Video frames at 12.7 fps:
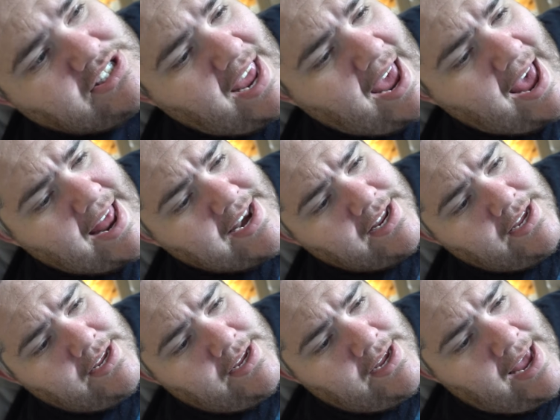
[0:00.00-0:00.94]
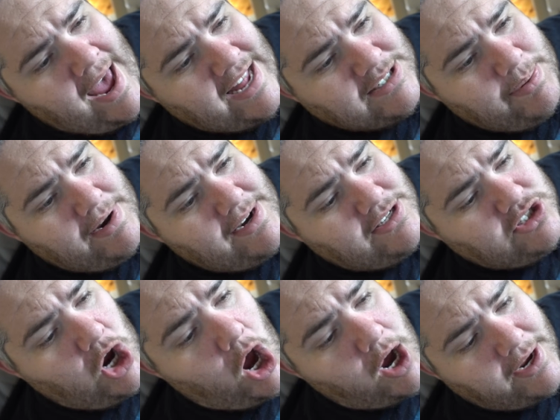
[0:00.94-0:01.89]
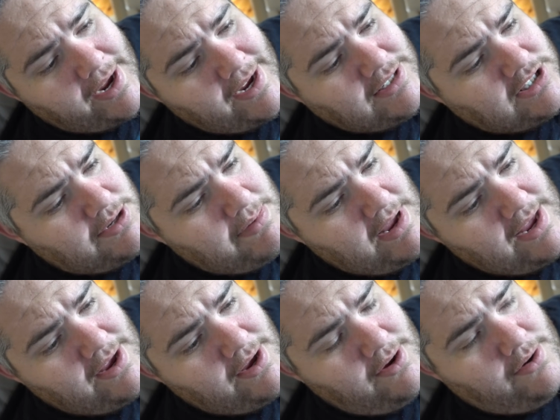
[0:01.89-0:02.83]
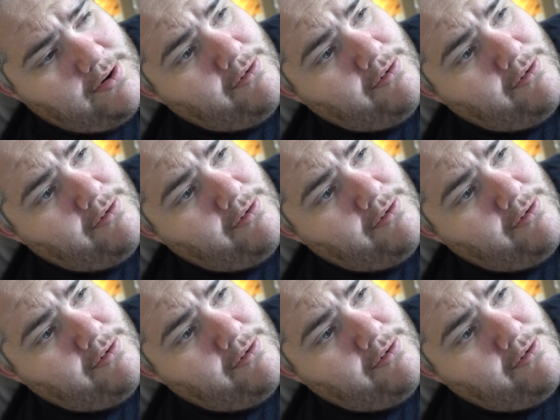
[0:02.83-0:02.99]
He Dad has been talking to me